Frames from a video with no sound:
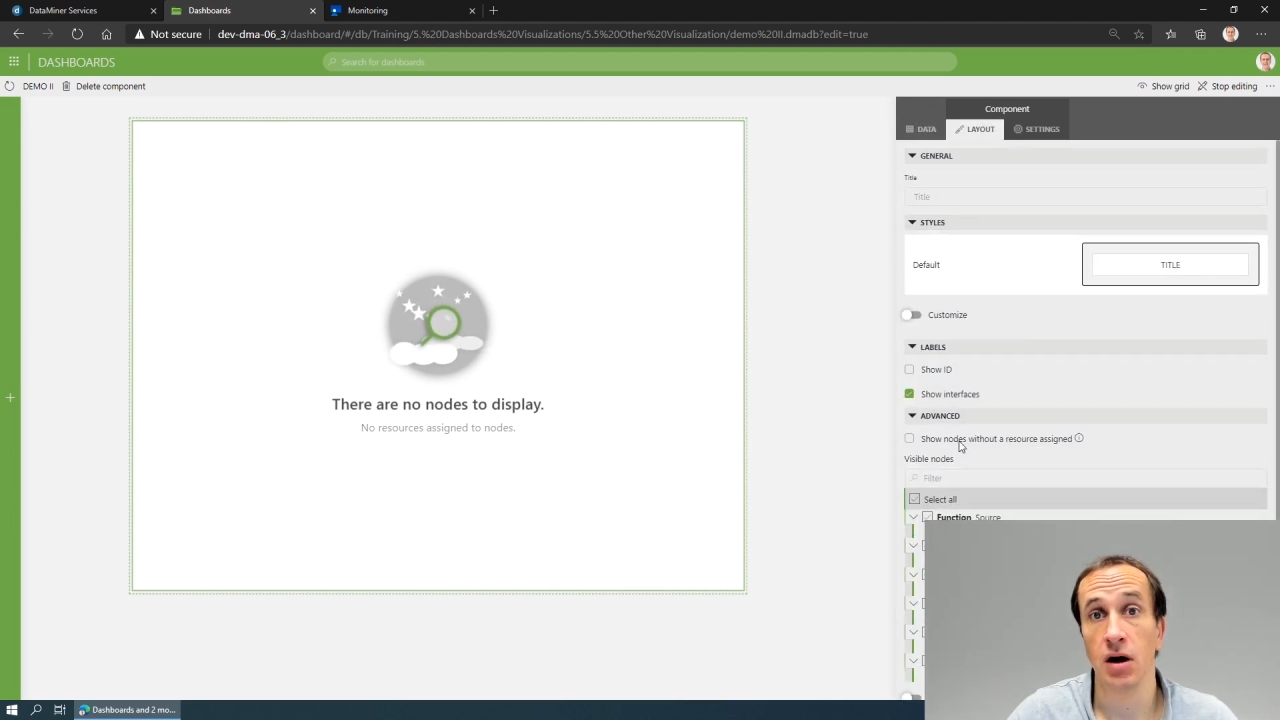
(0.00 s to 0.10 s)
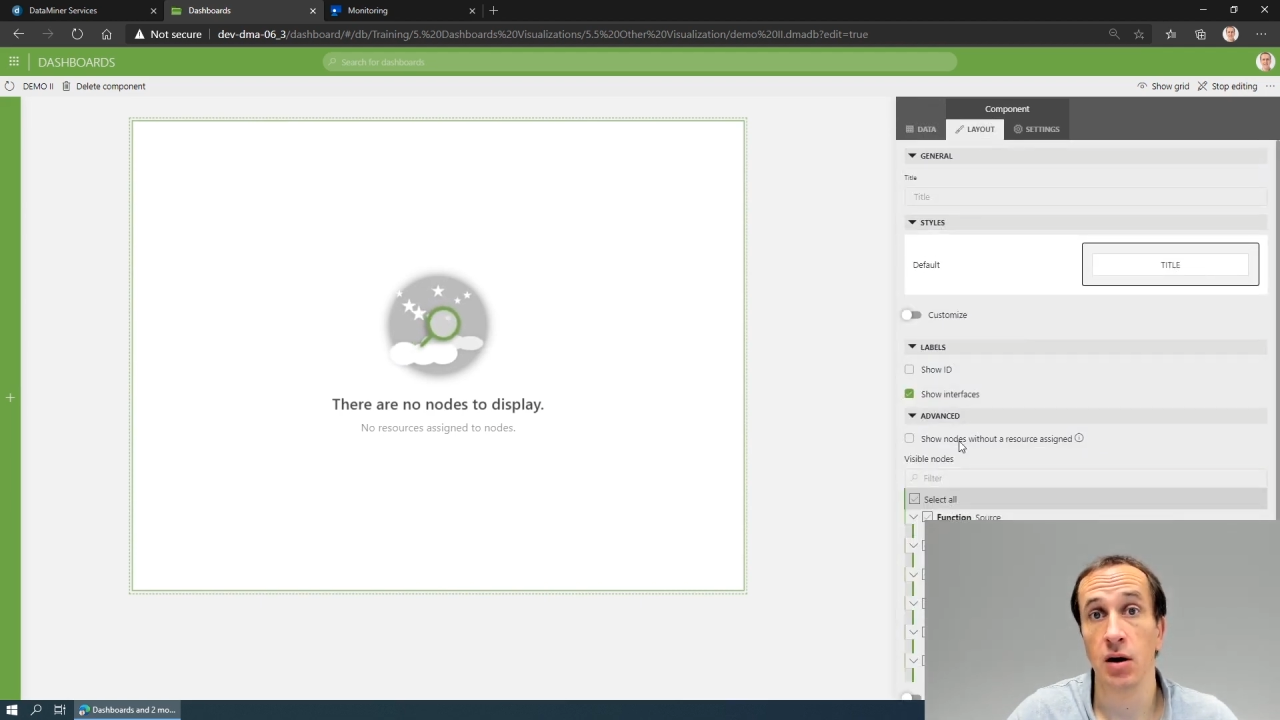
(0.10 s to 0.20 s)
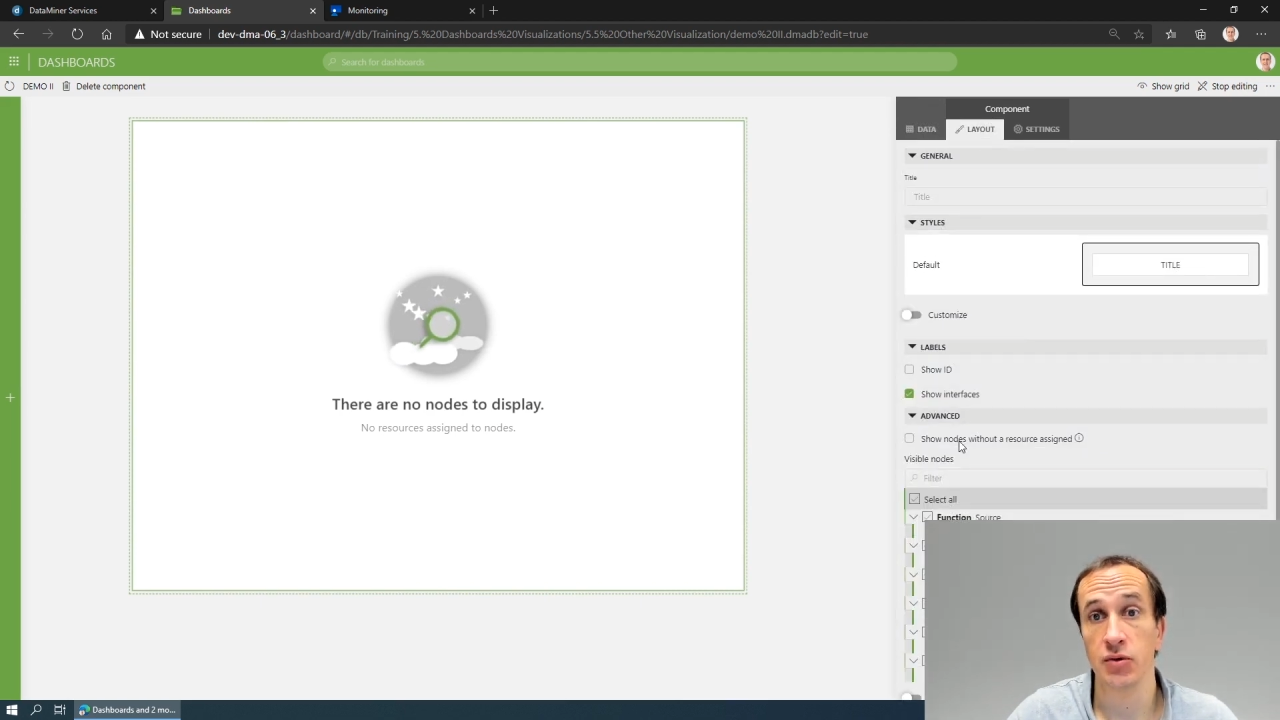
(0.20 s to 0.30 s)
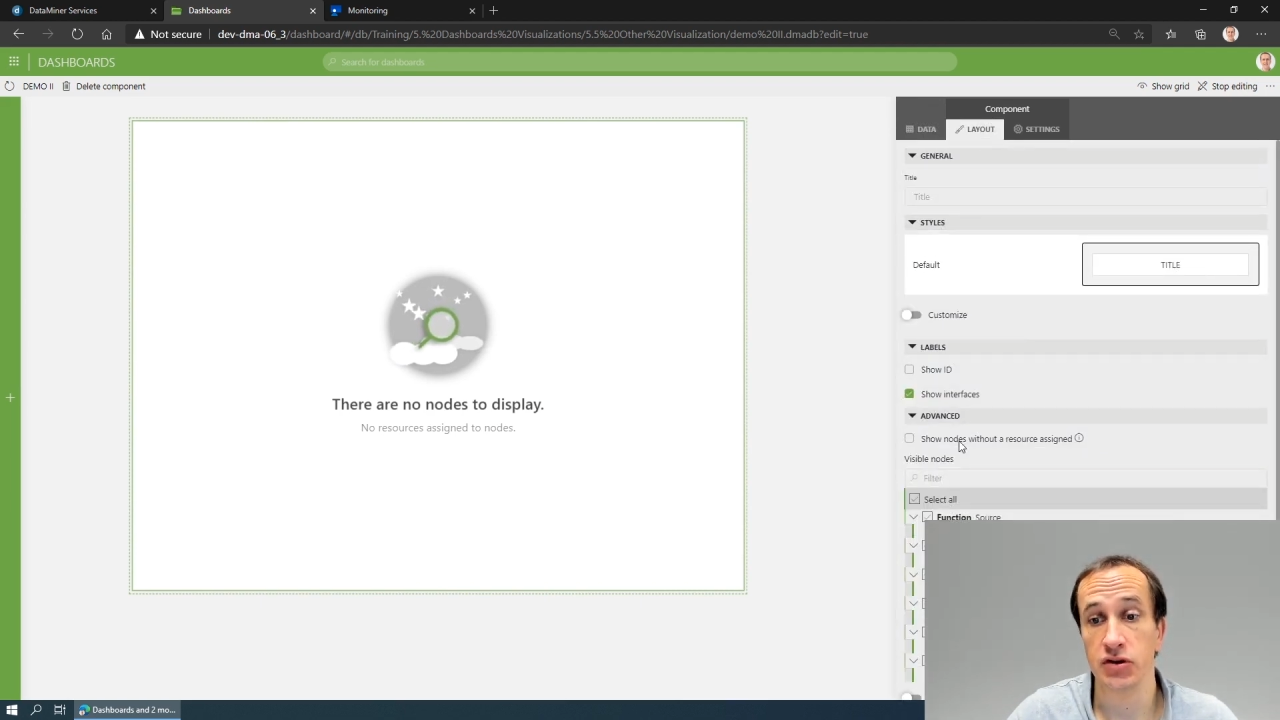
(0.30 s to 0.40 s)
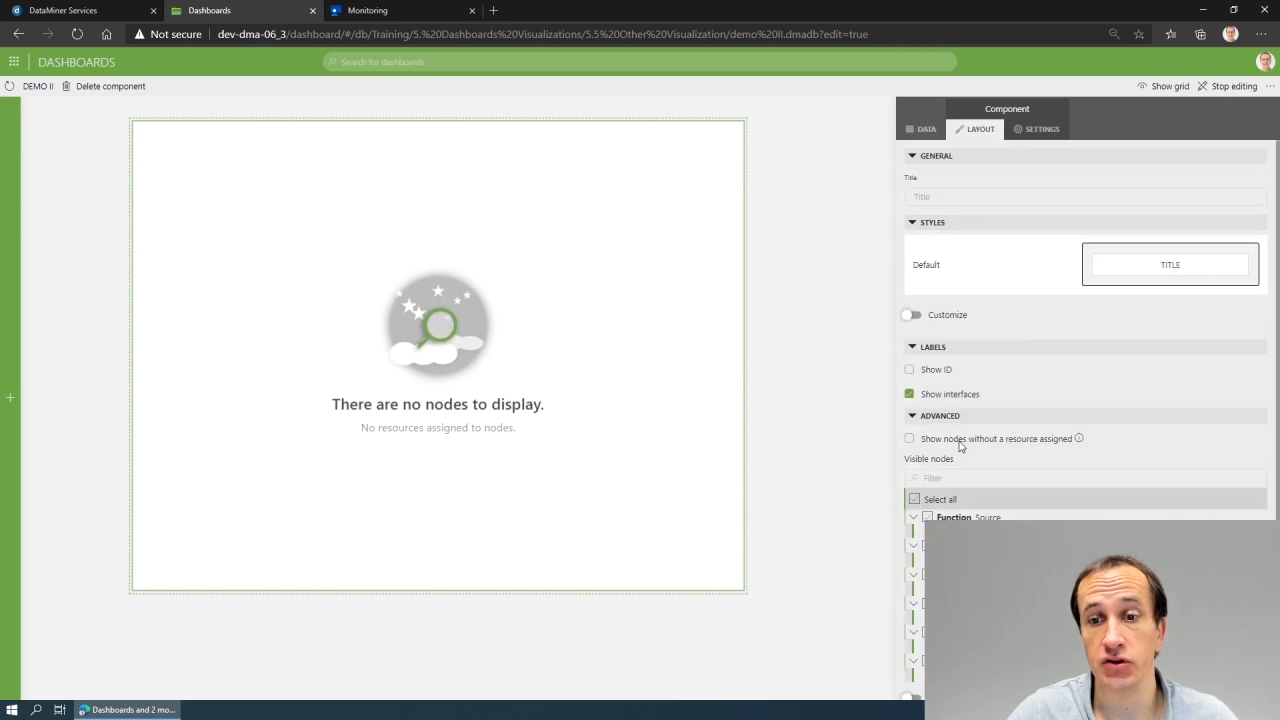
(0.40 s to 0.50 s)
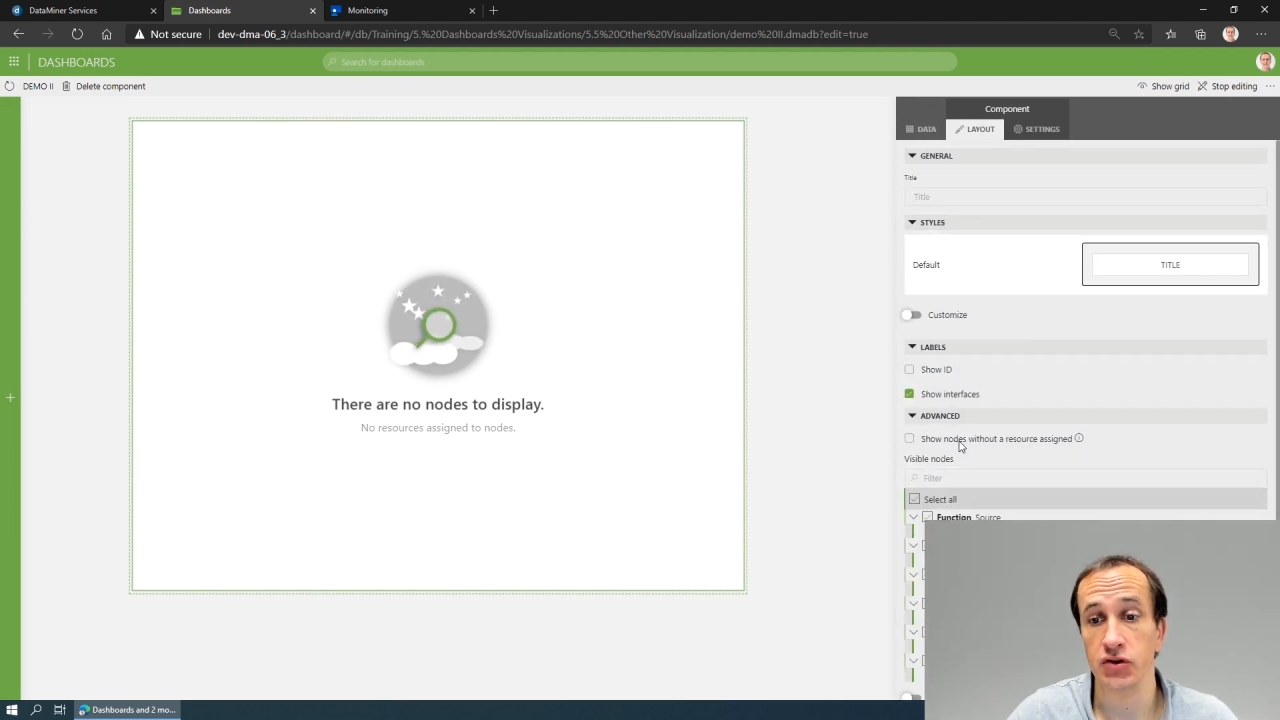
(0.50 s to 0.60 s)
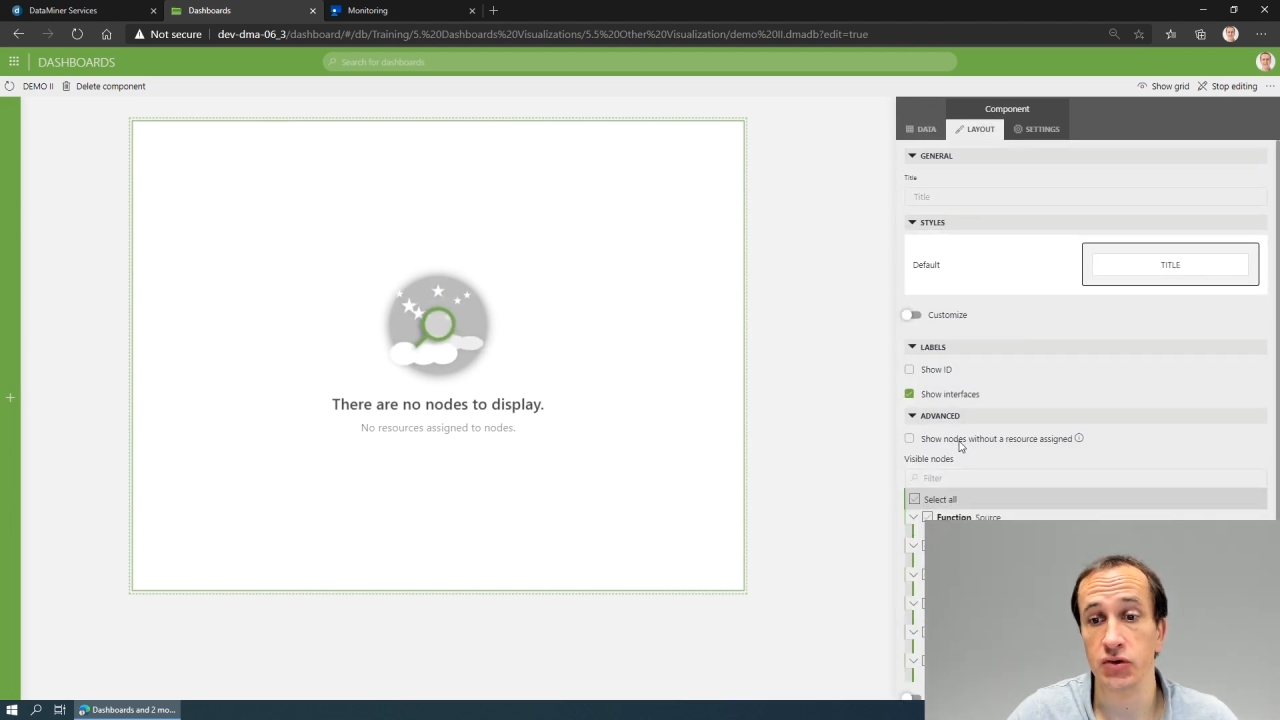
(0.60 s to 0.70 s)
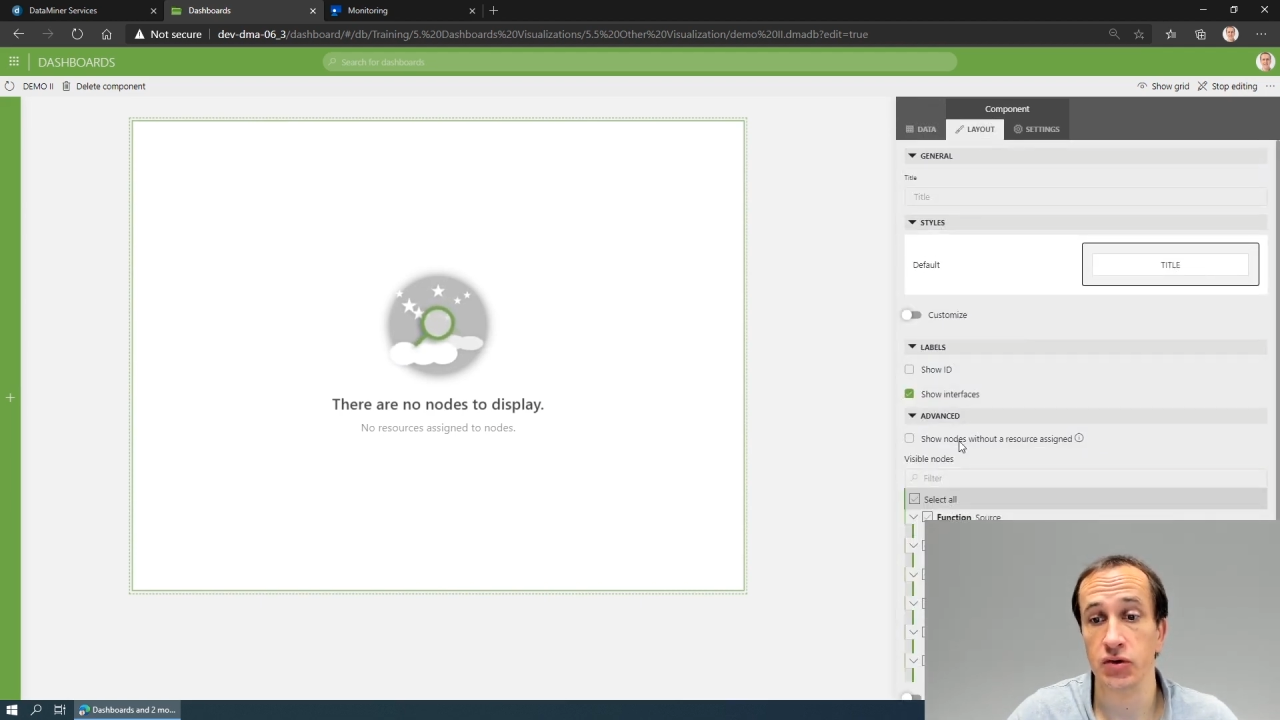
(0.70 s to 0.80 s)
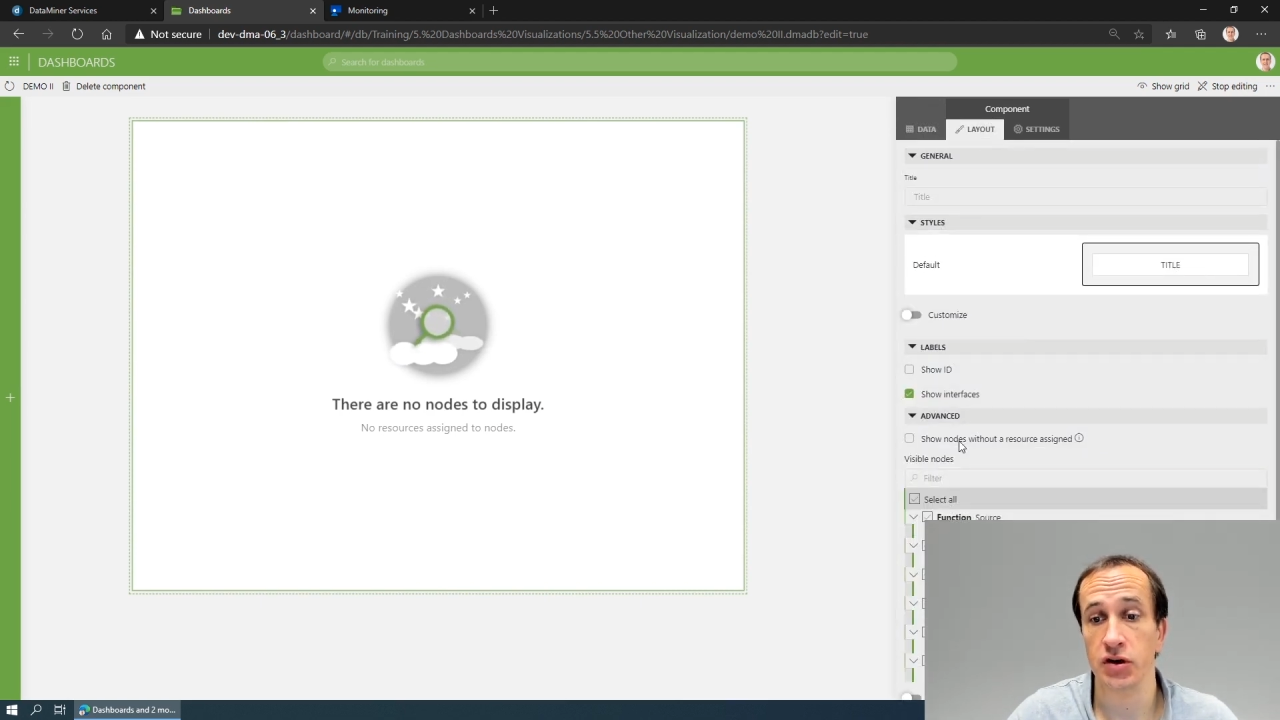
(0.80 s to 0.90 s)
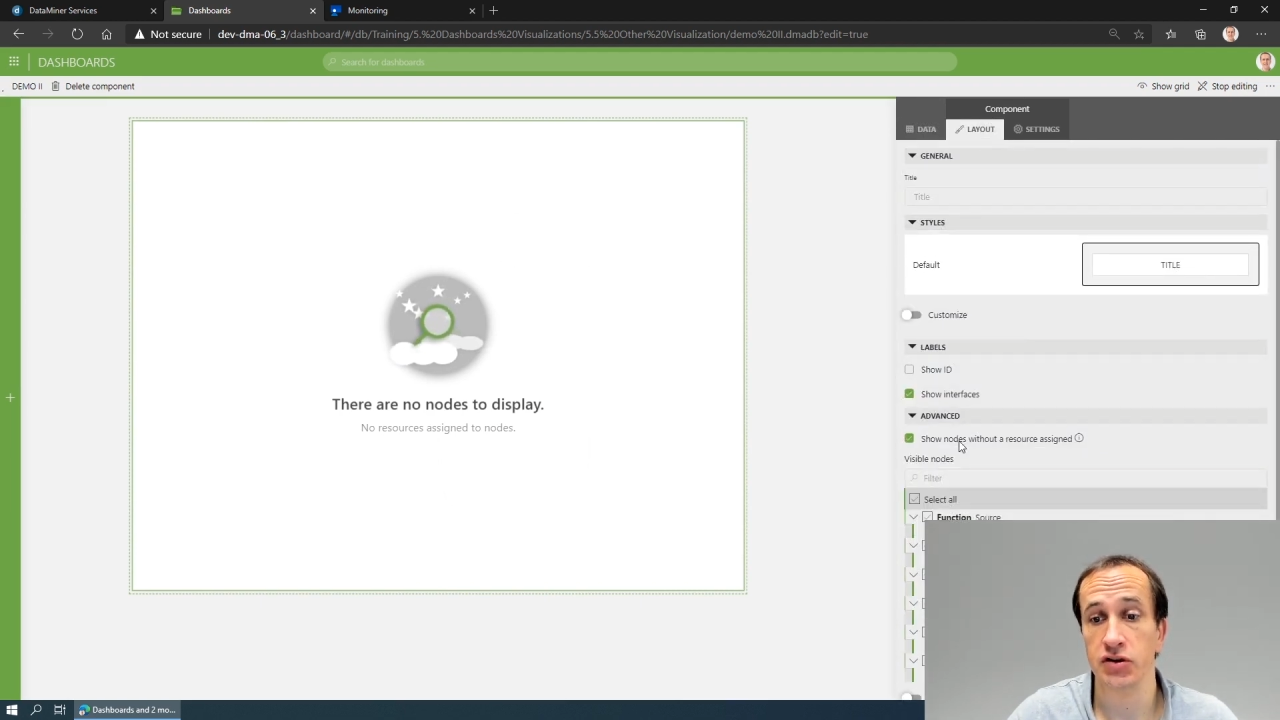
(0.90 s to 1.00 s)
option to